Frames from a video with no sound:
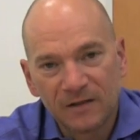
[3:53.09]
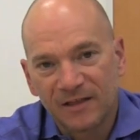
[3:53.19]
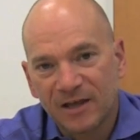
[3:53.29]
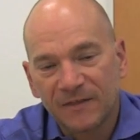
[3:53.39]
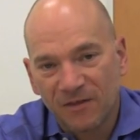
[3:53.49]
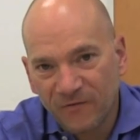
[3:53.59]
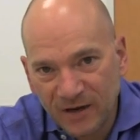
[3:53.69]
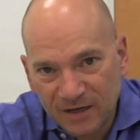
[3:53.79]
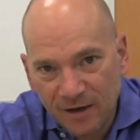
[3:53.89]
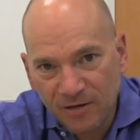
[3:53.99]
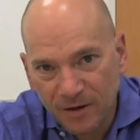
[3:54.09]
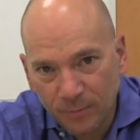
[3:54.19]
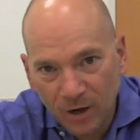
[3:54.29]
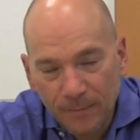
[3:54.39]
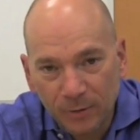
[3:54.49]
that's got this fantastic
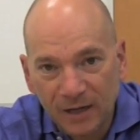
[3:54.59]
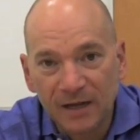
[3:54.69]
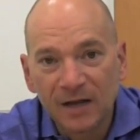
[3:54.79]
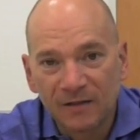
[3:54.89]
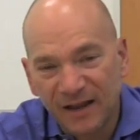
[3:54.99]
property,